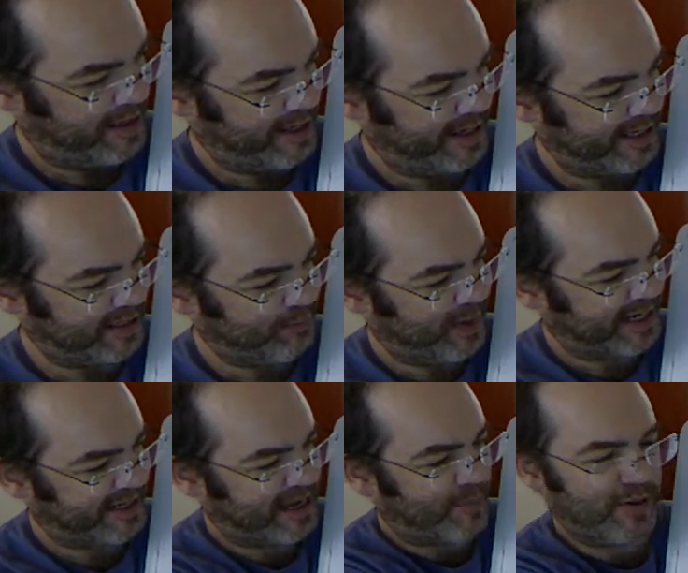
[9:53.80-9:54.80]
is
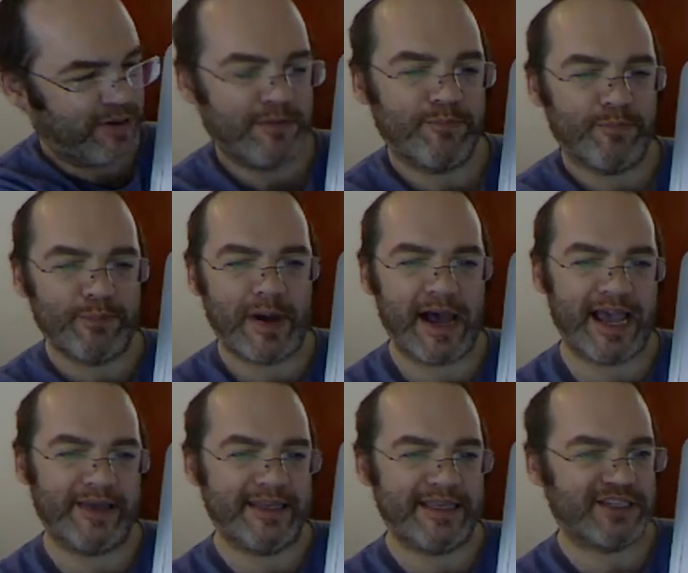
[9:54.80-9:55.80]
picked up by
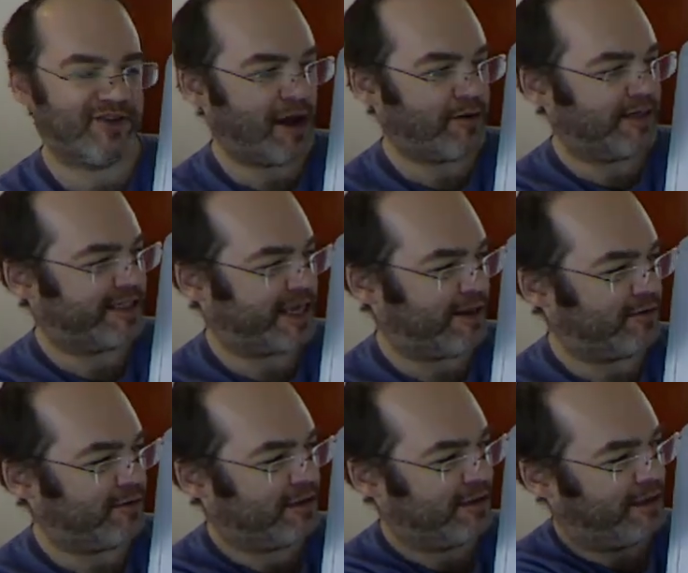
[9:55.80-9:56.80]
the surrounding
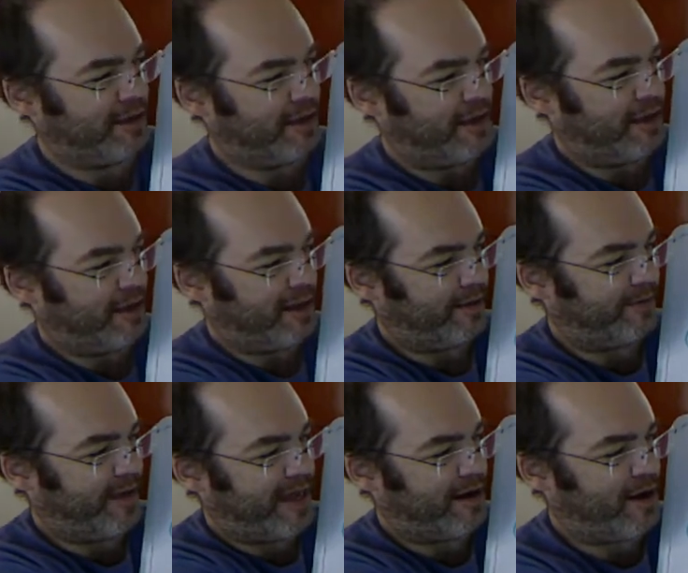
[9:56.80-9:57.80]
cells and
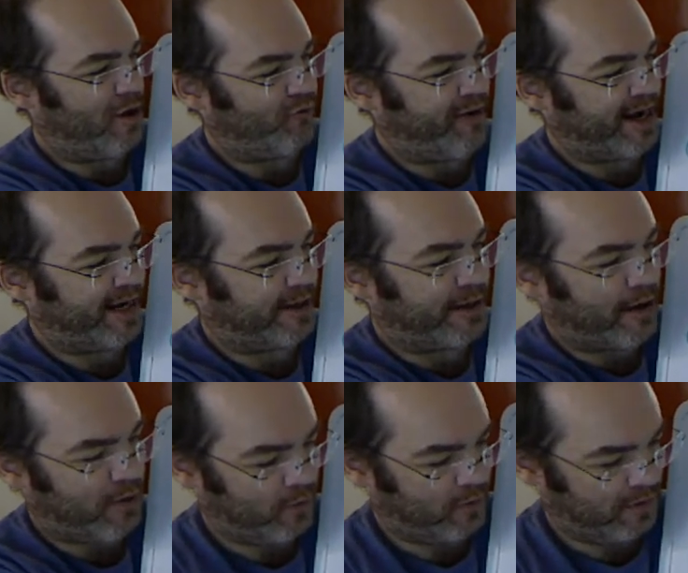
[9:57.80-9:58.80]
they are ready to go.